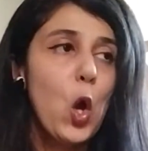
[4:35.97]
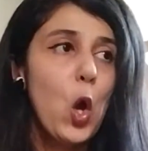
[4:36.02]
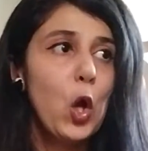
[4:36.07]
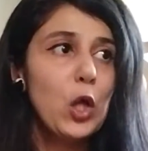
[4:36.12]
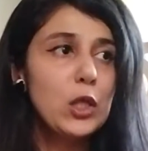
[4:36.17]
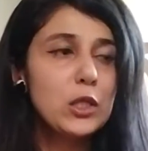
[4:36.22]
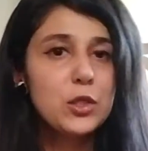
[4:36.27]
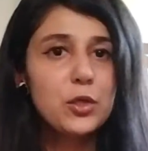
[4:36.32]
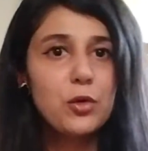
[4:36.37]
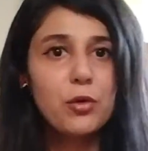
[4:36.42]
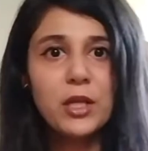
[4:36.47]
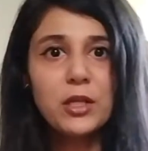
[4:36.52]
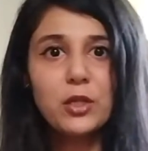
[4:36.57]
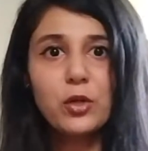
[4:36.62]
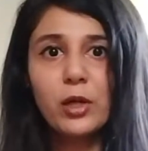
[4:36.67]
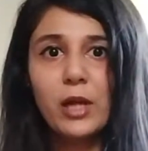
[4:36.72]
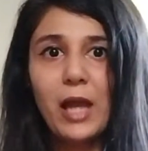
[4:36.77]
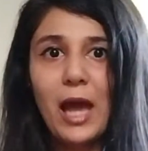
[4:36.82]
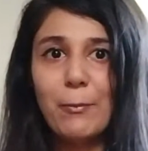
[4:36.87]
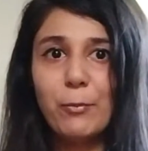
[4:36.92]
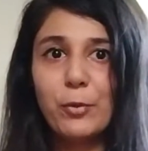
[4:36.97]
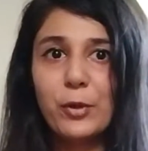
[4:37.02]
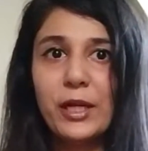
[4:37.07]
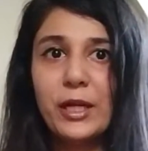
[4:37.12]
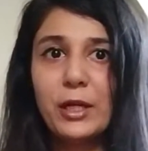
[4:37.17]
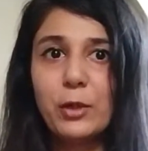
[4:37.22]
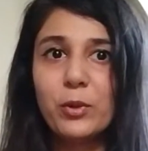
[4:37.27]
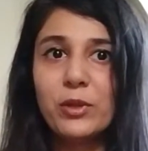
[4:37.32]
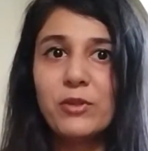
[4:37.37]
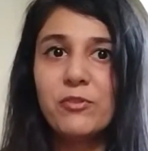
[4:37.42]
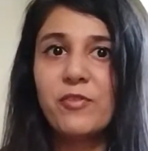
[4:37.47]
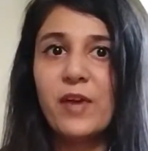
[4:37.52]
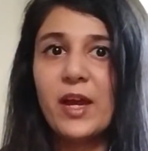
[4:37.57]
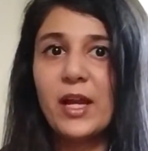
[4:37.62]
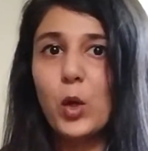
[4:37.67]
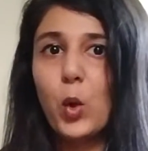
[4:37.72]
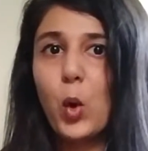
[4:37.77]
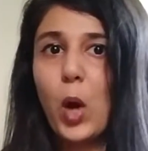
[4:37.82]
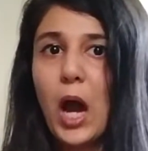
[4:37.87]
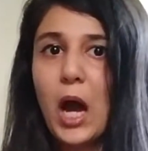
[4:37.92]
Also, you can collaborate with
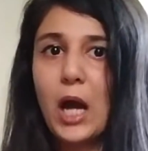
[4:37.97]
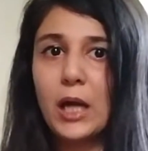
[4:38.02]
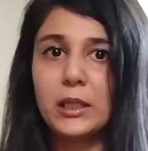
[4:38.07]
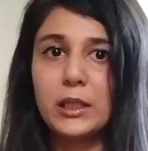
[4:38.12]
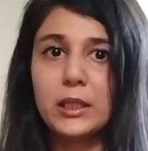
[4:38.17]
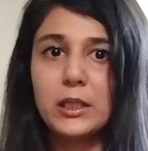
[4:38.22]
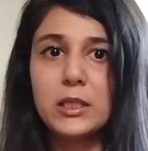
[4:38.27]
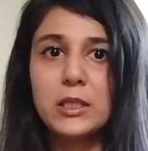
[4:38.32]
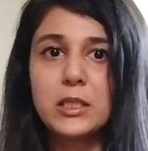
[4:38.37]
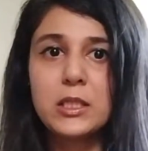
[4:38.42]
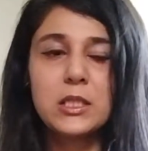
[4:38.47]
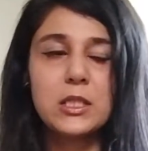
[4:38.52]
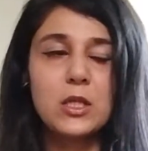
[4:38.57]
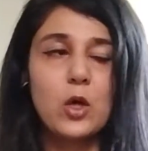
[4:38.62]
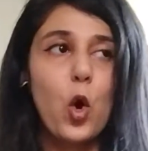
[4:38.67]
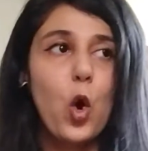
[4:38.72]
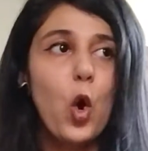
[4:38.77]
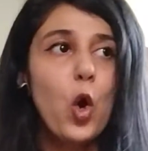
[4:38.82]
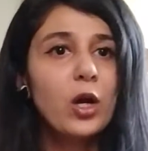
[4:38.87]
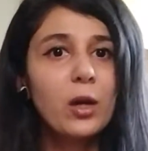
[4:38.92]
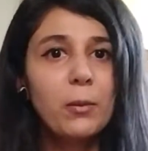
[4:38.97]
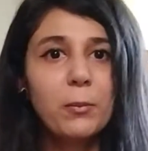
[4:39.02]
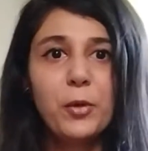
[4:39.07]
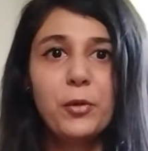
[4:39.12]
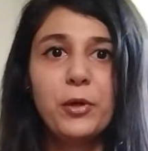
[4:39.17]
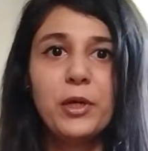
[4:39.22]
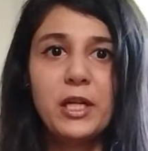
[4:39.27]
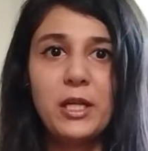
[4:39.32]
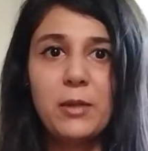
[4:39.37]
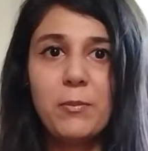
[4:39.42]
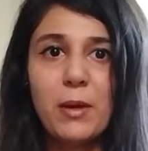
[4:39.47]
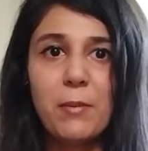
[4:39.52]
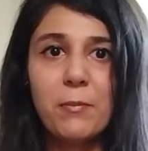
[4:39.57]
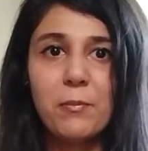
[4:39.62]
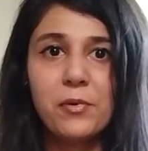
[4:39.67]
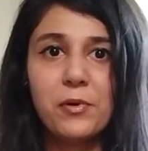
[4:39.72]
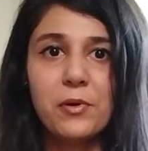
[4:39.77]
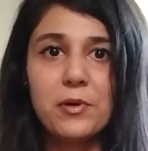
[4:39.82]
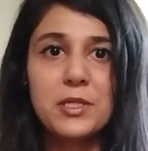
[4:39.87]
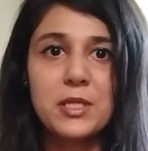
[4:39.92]
fellow artists or community
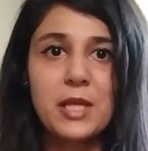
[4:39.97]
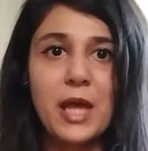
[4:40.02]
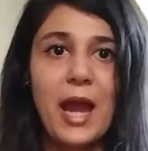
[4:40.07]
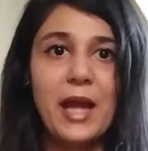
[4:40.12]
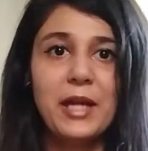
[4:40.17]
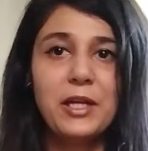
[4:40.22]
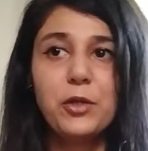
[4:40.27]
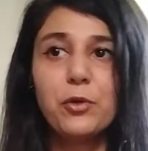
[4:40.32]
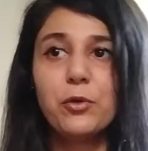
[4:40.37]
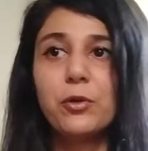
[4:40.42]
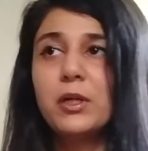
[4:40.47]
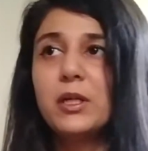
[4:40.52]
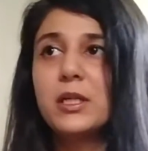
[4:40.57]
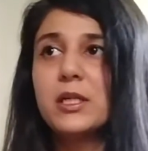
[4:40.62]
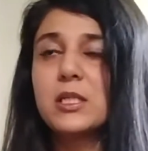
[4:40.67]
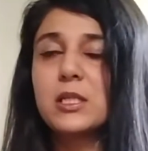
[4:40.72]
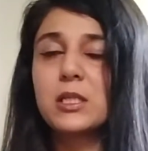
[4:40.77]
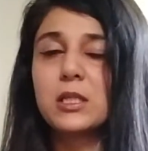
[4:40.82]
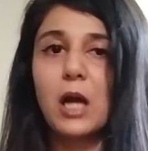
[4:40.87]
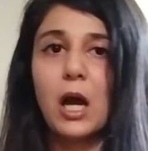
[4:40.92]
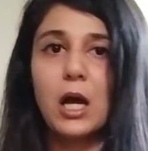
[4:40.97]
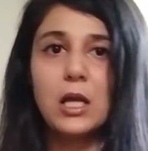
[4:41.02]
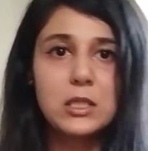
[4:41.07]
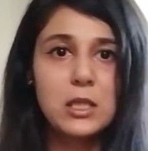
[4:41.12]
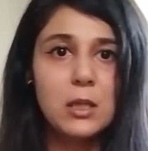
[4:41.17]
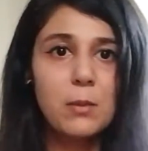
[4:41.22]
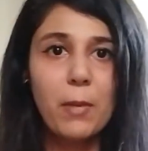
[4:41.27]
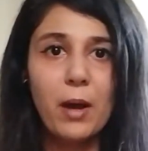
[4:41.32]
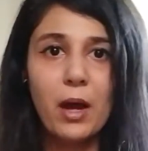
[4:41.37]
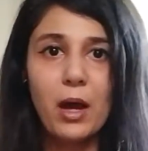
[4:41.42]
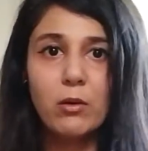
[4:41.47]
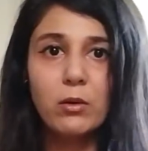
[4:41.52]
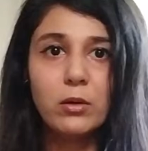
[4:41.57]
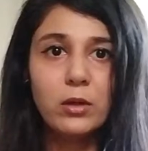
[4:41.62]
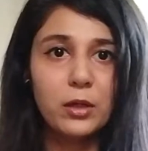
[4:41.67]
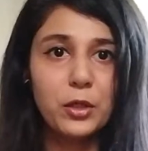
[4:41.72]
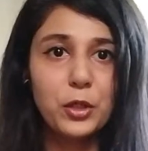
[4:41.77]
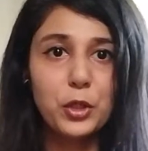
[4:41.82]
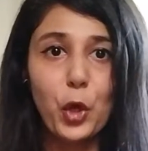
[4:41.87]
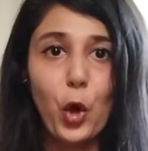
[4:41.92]
members and discuss
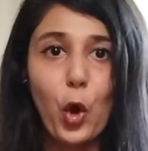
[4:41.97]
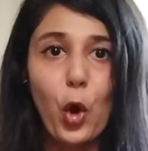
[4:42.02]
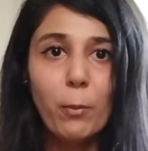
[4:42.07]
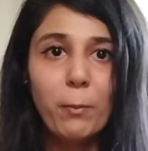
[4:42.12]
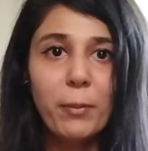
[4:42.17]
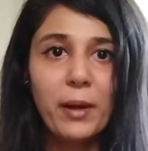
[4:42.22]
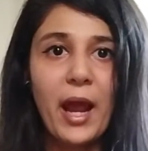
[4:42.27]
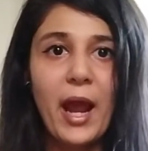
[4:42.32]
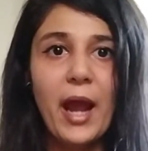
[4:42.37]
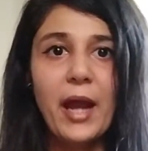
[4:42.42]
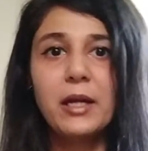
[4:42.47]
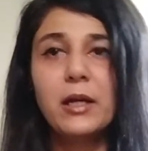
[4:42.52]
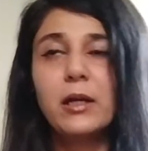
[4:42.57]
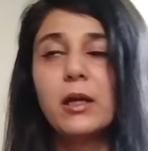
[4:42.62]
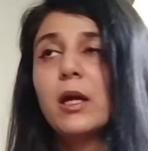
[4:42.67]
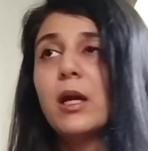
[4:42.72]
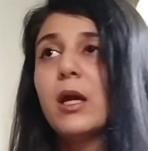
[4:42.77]
about your brand,